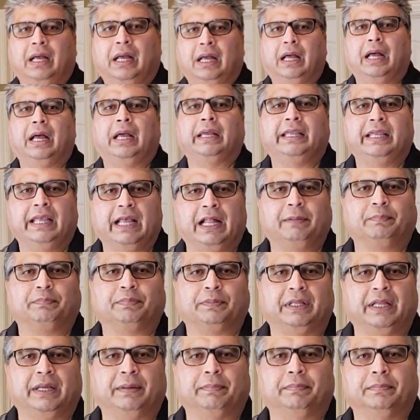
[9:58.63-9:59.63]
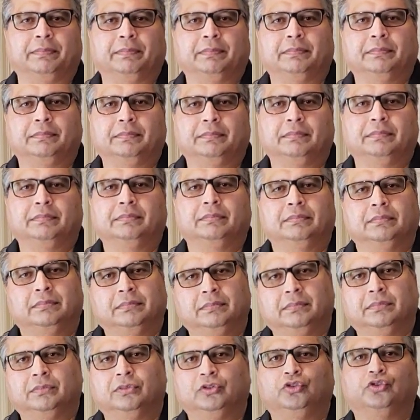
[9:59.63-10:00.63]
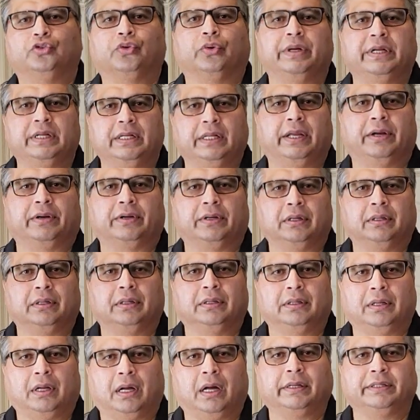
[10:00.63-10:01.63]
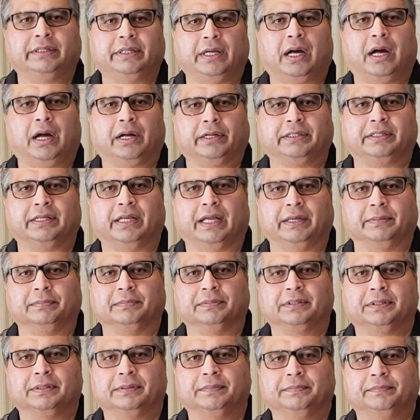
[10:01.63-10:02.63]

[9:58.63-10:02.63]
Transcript: I helped them during the hard times.